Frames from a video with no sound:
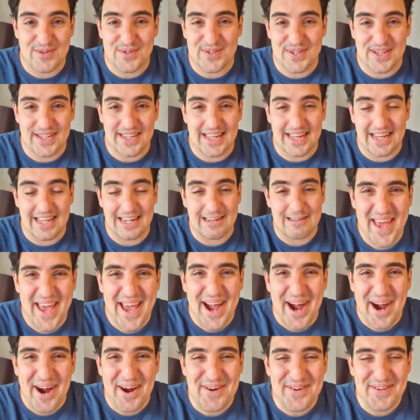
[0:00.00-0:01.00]
as I can.
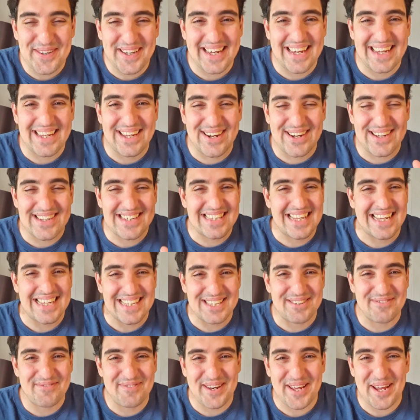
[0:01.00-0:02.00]
Okay guys, that's
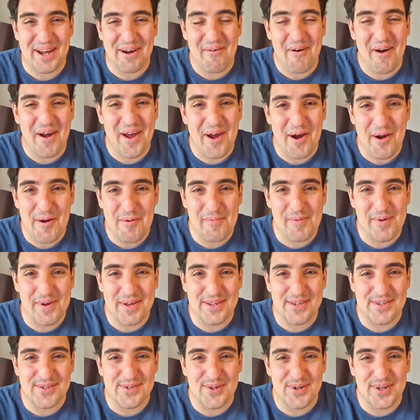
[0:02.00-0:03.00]
the video. I hope you
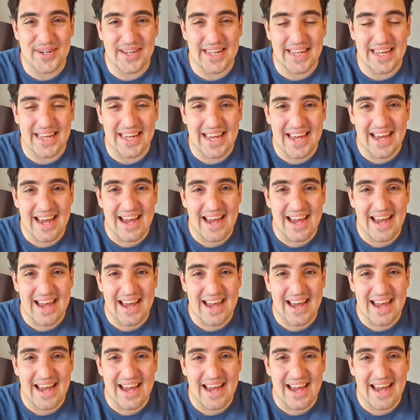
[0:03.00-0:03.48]
enjoyed it.